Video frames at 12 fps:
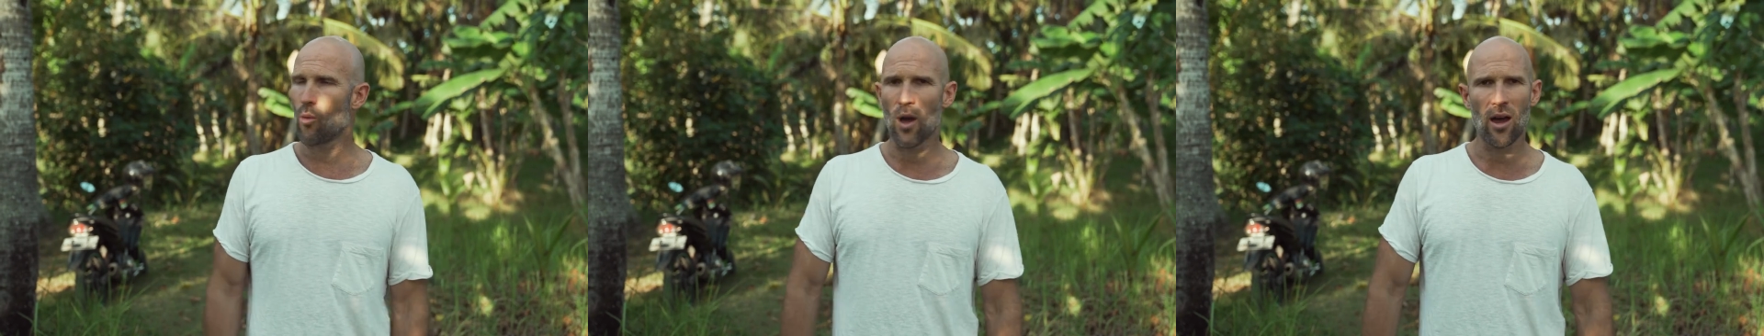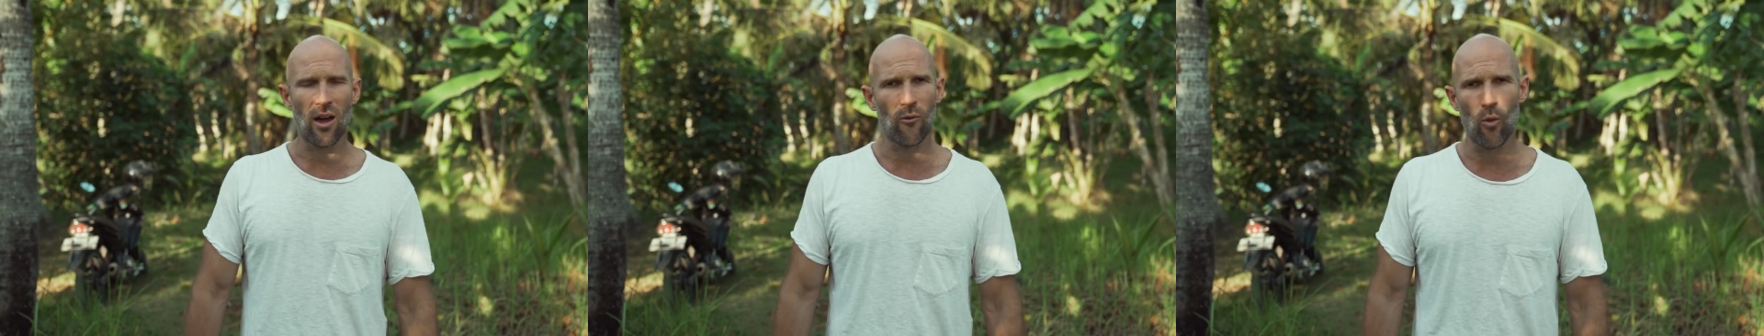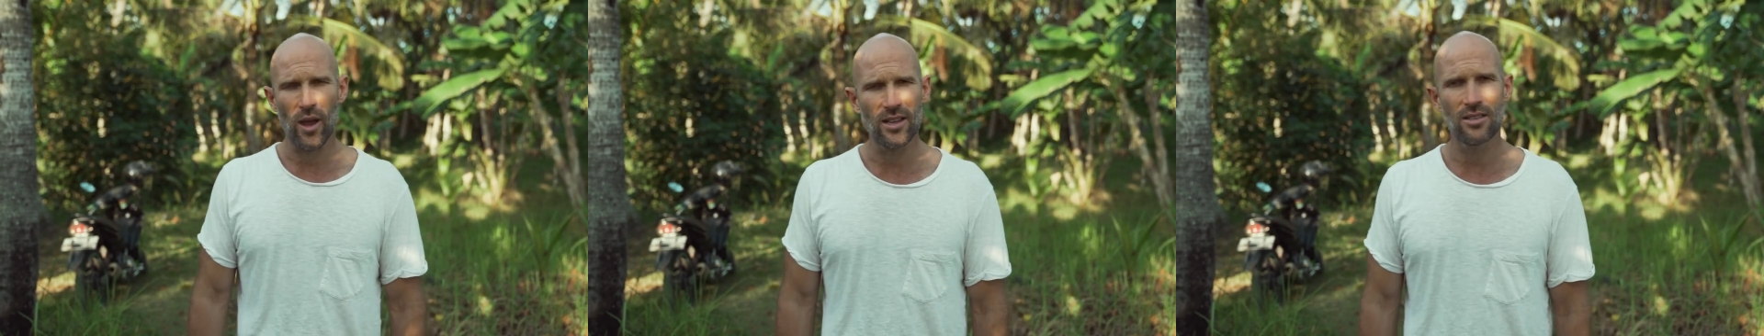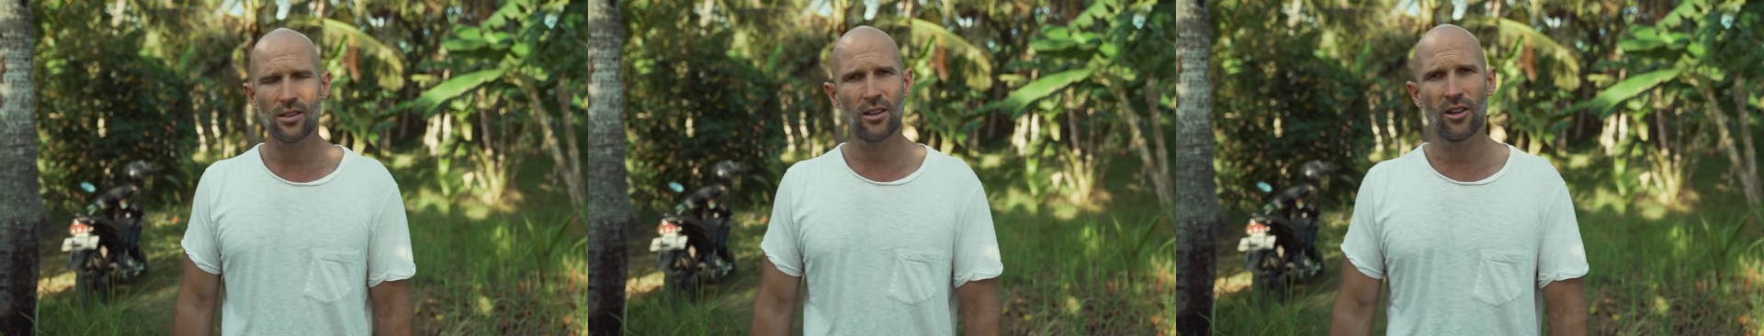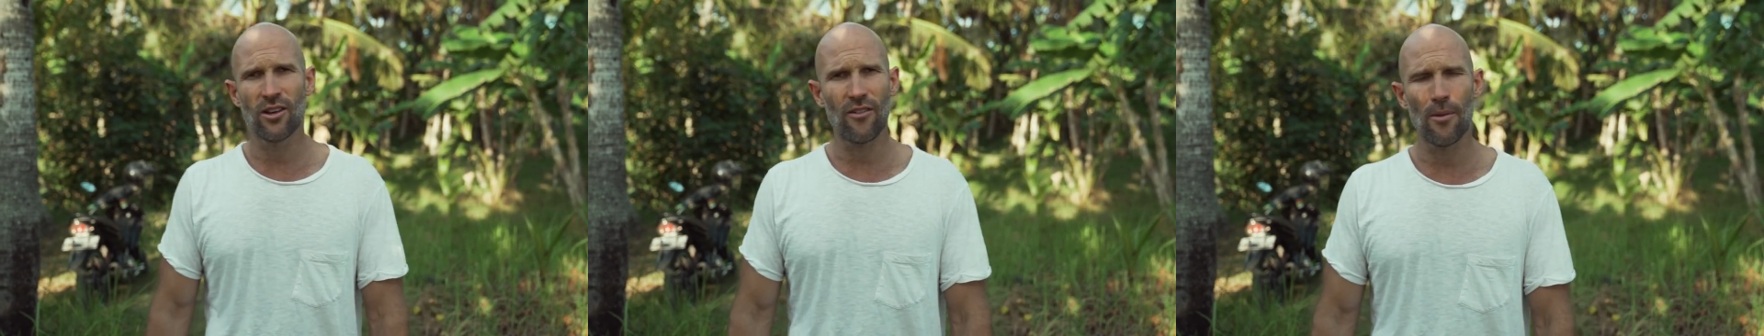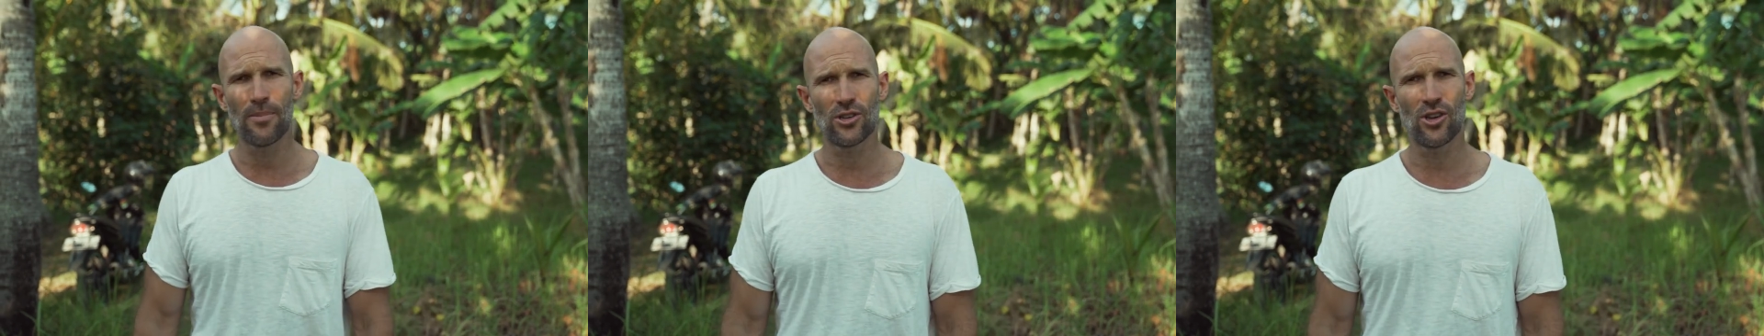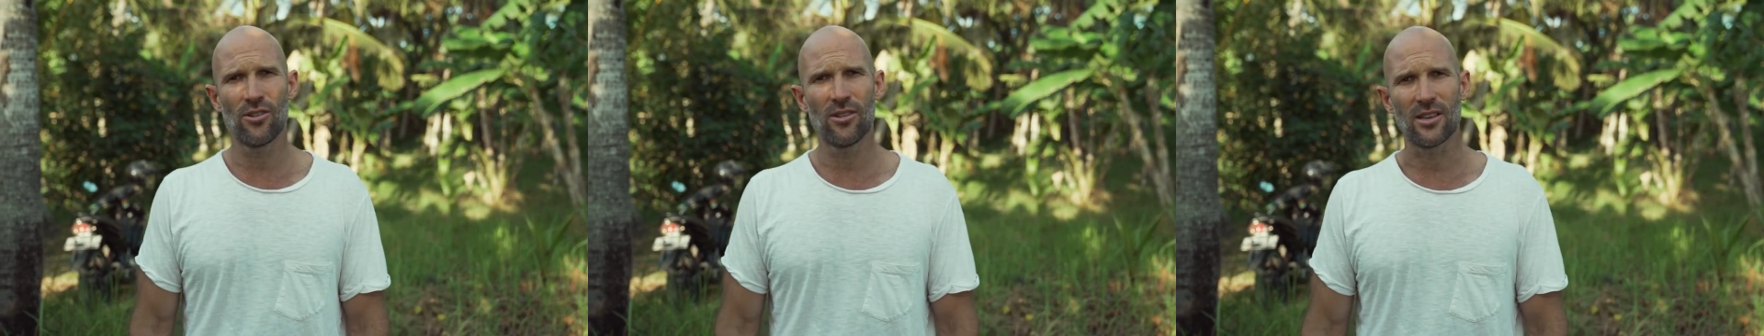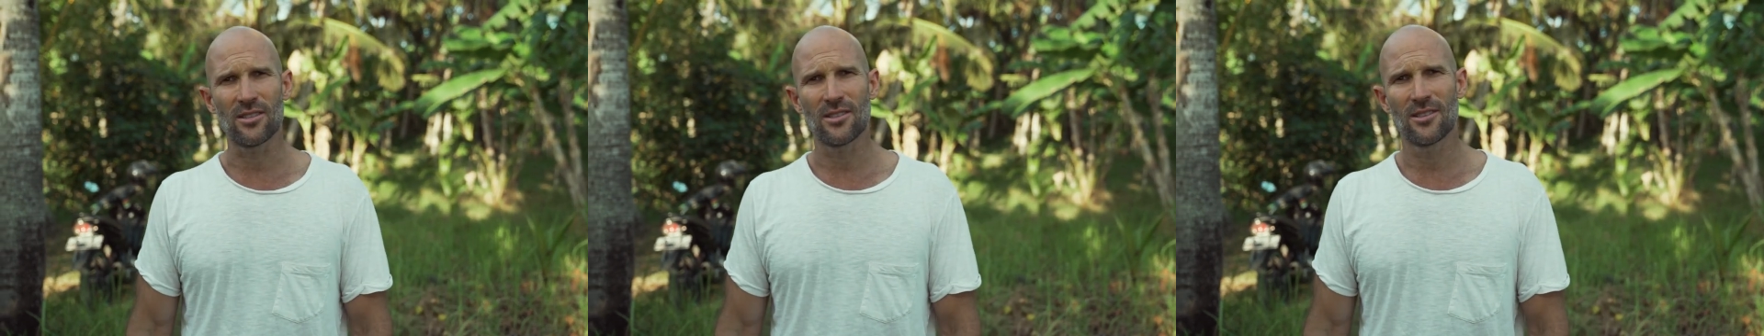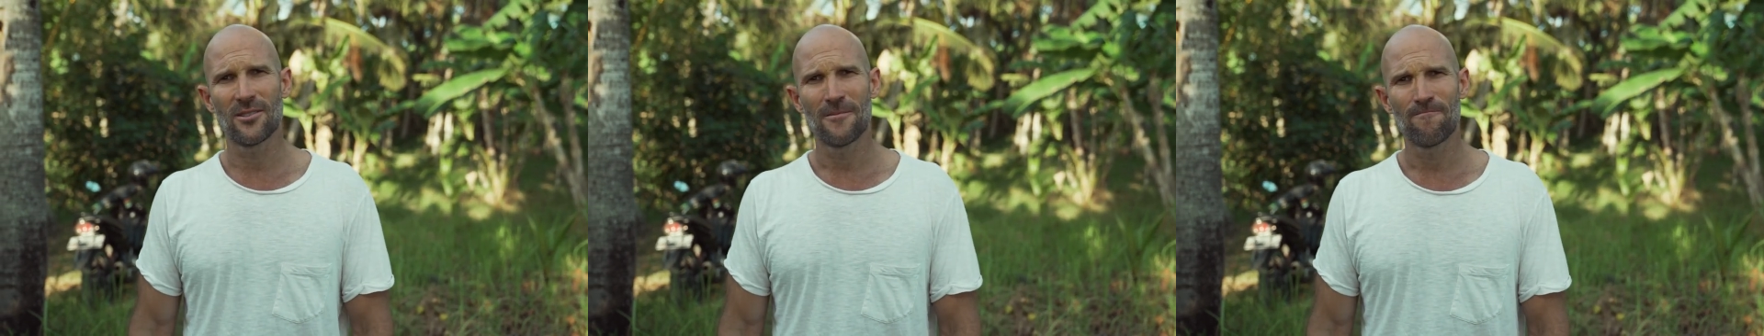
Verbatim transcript: wow, I've wasted a lot of opportunities.